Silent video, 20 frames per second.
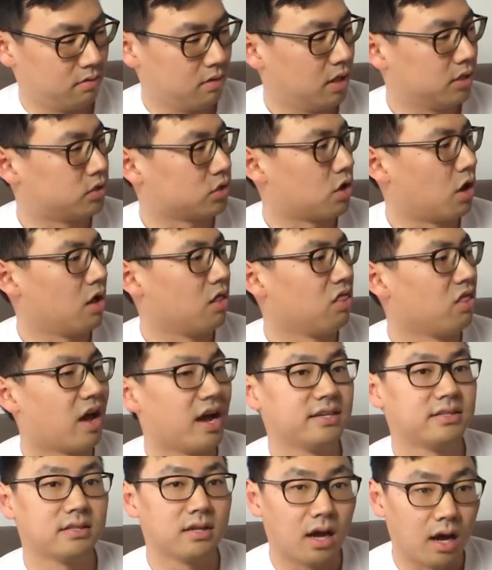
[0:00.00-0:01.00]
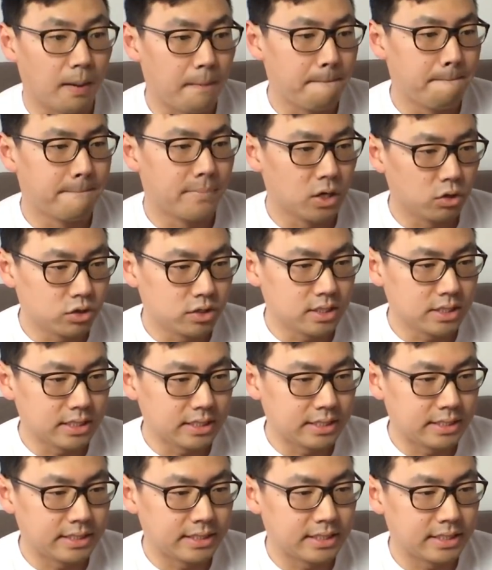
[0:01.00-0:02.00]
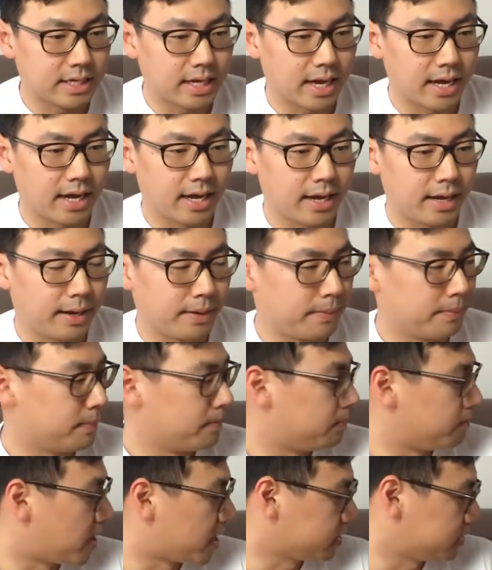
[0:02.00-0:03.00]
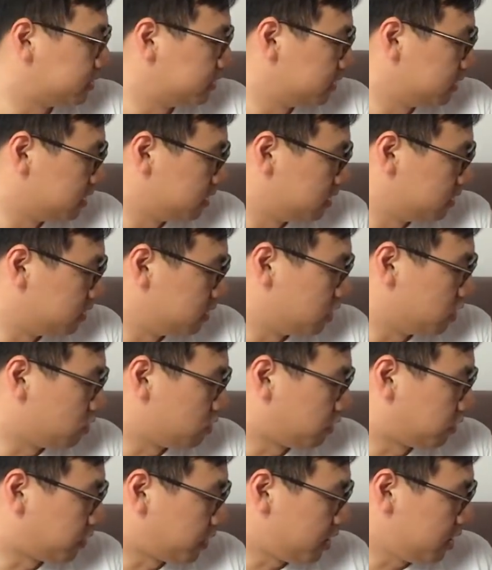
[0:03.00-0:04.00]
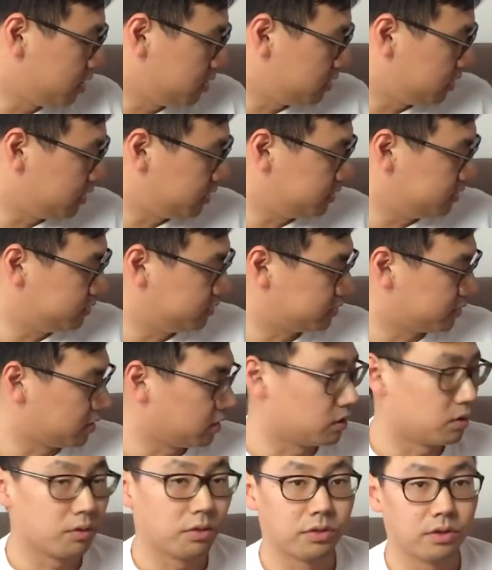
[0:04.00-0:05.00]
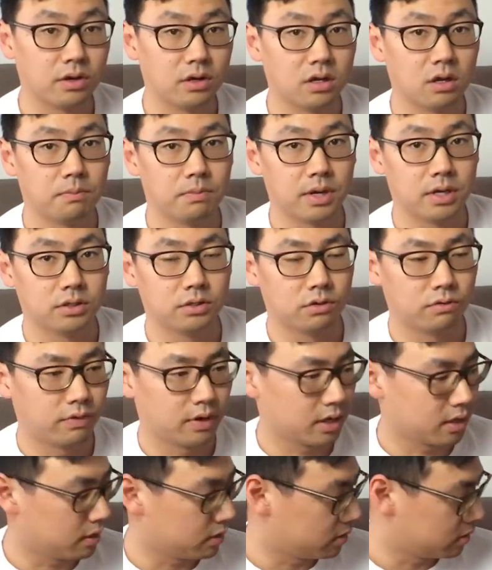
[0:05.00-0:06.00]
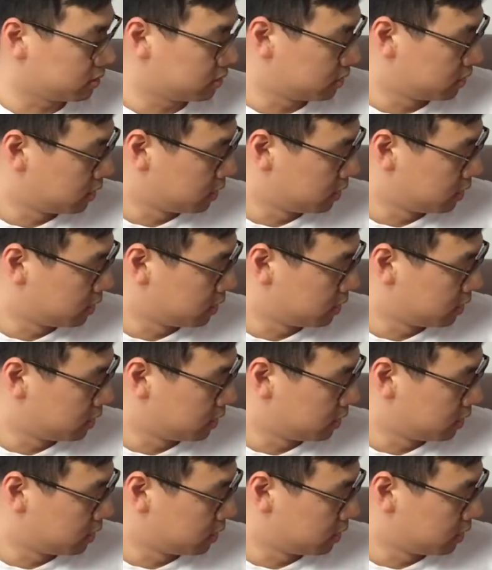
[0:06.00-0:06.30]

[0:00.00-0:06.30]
It's got nice hub motors, but the urethane is a little thin compared to a regular